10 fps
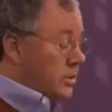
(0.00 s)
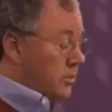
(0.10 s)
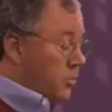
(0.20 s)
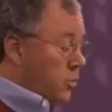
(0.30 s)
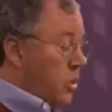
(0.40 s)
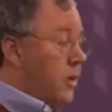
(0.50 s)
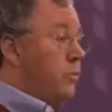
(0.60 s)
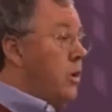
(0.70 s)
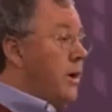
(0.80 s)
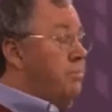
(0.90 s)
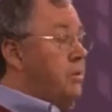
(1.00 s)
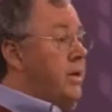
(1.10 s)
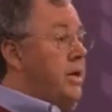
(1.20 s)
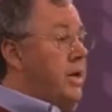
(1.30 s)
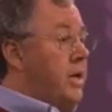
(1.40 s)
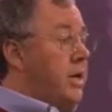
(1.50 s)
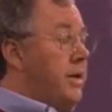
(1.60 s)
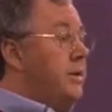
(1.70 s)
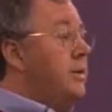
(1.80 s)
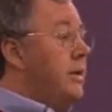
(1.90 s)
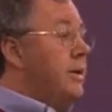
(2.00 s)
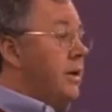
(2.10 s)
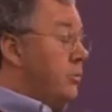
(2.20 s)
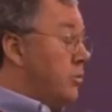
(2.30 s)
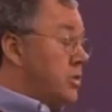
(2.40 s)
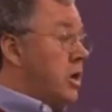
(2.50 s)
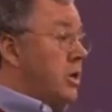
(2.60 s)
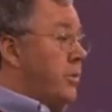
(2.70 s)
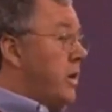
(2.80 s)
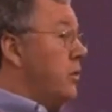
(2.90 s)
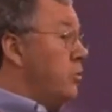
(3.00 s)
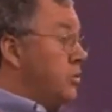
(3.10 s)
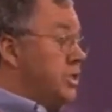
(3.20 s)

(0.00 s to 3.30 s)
Number 1, why plan ahead? And we'll talk about and we'll